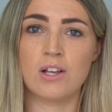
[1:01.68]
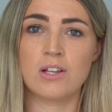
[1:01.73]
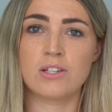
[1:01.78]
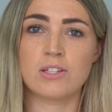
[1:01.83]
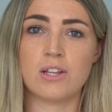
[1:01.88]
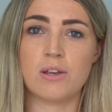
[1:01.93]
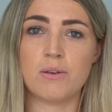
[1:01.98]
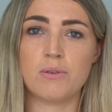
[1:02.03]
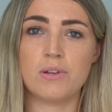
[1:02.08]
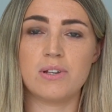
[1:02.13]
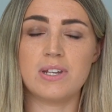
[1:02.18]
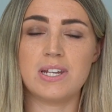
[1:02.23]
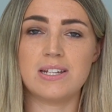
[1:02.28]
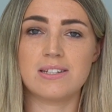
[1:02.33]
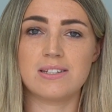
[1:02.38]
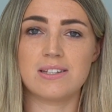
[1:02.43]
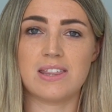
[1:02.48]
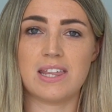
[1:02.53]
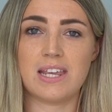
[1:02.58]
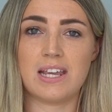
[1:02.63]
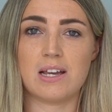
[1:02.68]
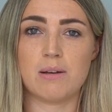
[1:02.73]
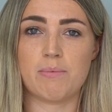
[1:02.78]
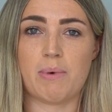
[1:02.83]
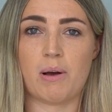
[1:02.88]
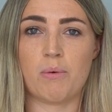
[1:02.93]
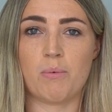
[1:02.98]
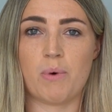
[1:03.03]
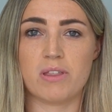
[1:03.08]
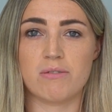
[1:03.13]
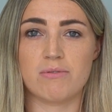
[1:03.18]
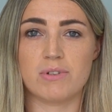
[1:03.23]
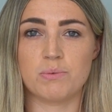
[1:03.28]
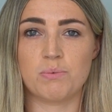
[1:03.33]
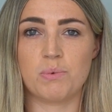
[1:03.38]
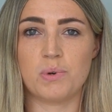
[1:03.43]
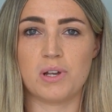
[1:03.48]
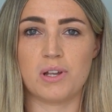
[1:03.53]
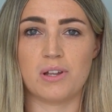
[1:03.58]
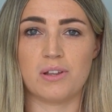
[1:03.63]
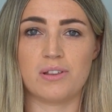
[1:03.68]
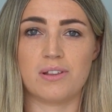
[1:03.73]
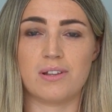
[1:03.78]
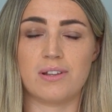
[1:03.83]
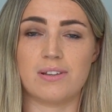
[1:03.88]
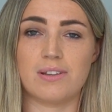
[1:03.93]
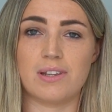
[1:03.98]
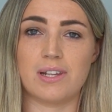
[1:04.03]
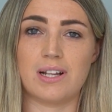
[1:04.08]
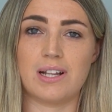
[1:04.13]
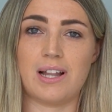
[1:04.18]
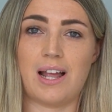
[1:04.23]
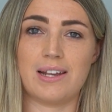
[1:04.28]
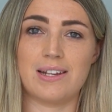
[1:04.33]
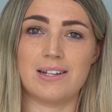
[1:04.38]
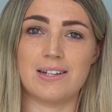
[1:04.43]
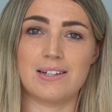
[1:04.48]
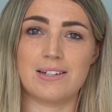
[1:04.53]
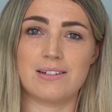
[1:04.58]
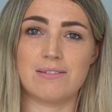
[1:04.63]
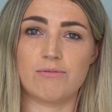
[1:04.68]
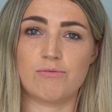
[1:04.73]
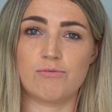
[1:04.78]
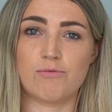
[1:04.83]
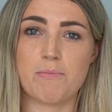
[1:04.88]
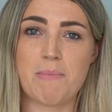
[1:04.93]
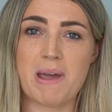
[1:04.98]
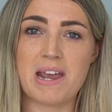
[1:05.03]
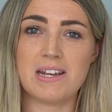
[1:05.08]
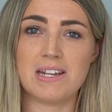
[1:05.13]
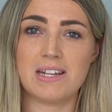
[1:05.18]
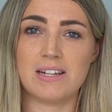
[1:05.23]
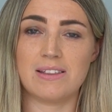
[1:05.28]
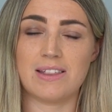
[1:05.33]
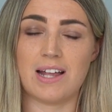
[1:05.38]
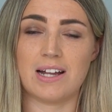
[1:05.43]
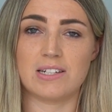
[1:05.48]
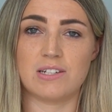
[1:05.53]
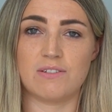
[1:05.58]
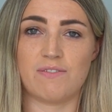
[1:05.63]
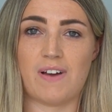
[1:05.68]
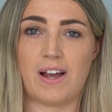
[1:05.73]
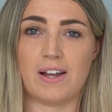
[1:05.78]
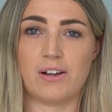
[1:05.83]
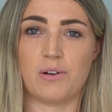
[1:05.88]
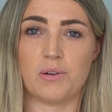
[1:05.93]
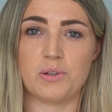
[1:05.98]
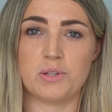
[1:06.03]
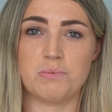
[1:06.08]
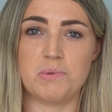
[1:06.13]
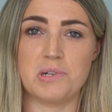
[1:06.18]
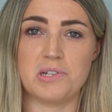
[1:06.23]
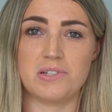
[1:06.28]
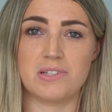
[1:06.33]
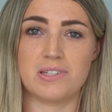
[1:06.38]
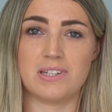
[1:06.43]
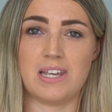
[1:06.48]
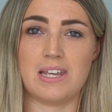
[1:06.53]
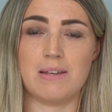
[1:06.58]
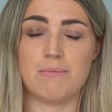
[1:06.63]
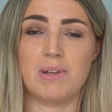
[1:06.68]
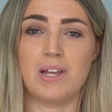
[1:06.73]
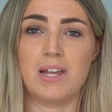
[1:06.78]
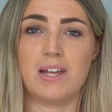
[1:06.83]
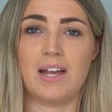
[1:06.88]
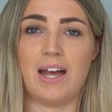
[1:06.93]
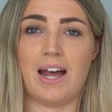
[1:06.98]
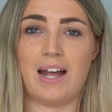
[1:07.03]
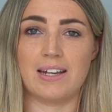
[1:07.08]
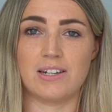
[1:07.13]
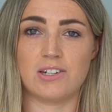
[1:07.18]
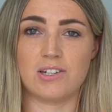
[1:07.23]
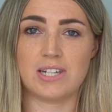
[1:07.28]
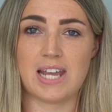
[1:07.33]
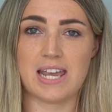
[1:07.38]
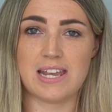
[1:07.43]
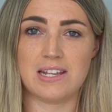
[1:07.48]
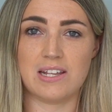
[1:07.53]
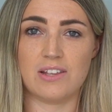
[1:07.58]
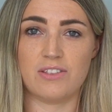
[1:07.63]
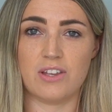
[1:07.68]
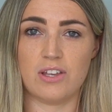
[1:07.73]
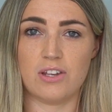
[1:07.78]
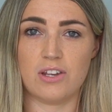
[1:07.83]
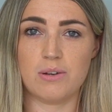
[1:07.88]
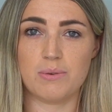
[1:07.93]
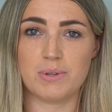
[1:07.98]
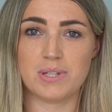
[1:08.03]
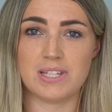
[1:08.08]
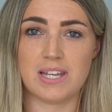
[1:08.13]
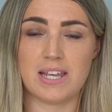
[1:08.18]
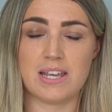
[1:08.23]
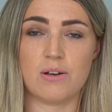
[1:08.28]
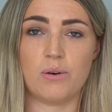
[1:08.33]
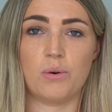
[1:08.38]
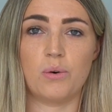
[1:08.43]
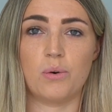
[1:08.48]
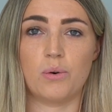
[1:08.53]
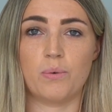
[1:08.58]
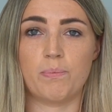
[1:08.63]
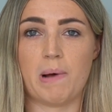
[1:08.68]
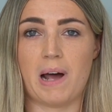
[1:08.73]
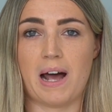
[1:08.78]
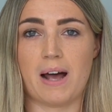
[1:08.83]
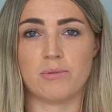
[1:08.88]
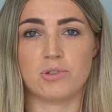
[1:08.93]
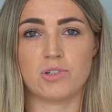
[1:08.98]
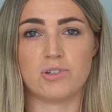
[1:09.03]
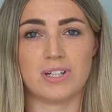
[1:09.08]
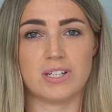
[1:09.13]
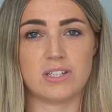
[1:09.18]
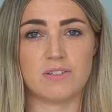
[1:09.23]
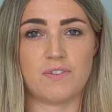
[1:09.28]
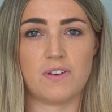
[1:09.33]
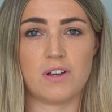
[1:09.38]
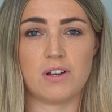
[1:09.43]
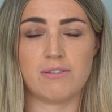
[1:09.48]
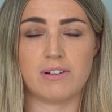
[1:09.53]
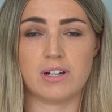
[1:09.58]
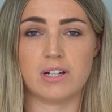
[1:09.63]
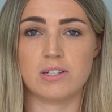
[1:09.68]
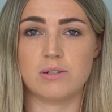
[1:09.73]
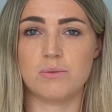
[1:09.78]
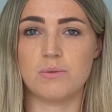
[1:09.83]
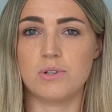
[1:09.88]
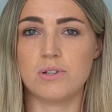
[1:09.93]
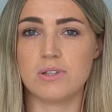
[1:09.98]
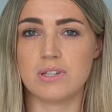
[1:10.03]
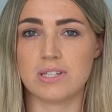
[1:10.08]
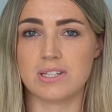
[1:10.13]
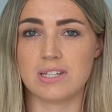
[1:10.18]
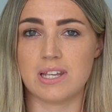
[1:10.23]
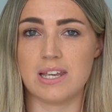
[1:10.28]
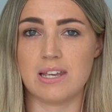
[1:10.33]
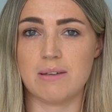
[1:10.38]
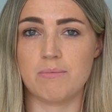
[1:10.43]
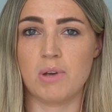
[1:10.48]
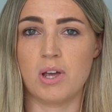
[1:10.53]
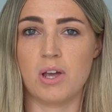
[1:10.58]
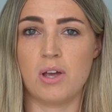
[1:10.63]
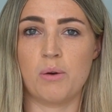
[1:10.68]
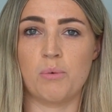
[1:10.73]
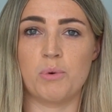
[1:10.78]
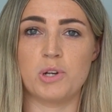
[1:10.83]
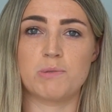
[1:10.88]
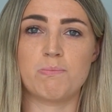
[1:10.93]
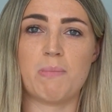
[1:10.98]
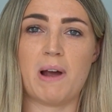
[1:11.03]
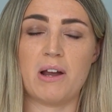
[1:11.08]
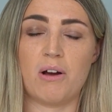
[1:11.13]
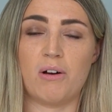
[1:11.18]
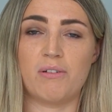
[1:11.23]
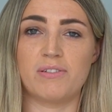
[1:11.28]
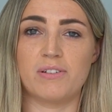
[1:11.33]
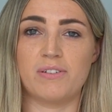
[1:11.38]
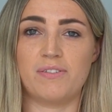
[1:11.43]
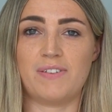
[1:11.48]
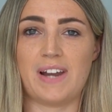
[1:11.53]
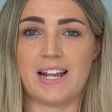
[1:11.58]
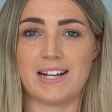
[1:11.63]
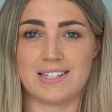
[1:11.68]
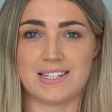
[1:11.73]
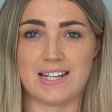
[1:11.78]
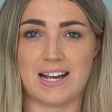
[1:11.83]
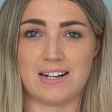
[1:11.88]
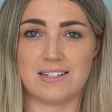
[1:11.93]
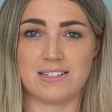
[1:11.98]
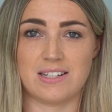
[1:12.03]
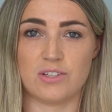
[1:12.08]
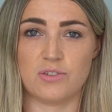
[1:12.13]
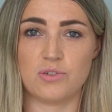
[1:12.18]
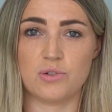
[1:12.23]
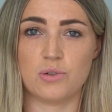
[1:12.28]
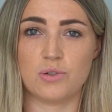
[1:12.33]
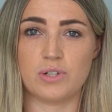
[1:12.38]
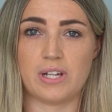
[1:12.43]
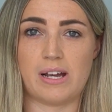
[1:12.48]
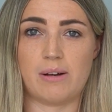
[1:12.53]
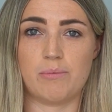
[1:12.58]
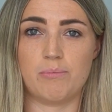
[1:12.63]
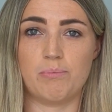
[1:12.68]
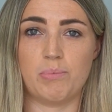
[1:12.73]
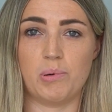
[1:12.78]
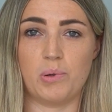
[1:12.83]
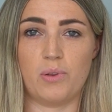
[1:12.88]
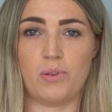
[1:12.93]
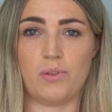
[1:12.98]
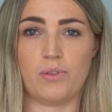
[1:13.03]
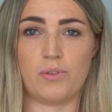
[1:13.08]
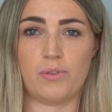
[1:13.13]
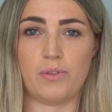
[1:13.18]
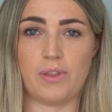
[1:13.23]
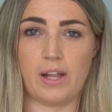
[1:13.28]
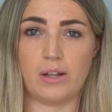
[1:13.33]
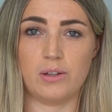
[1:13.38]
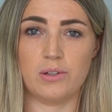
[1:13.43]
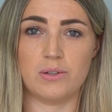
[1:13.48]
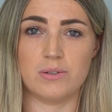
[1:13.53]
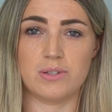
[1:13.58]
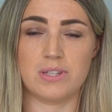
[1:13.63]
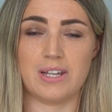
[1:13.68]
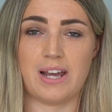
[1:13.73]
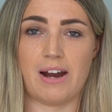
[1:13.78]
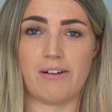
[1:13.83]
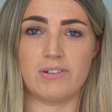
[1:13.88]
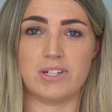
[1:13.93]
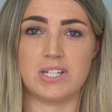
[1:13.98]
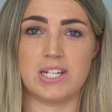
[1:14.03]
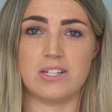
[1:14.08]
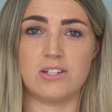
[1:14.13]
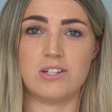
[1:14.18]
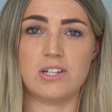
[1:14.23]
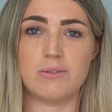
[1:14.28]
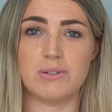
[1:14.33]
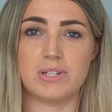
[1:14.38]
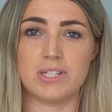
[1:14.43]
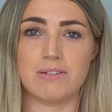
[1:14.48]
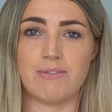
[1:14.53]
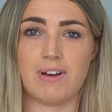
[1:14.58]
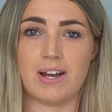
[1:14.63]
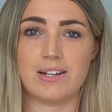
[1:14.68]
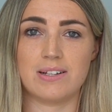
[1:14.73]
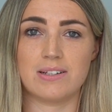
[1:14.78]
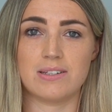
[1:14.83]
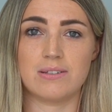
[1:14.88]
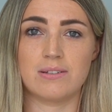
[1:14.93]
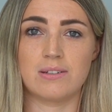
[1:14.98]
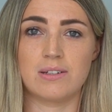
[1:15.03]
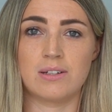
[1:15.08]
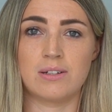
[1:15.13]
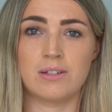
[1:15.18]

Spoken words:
So you need to think about whether it's worth the client remaining in that defined contribution scheme and taking the annuity, or perhaps transferring to another scheme which might offer flexi access drawdown, but they'll lose the guaranteed annuity rate.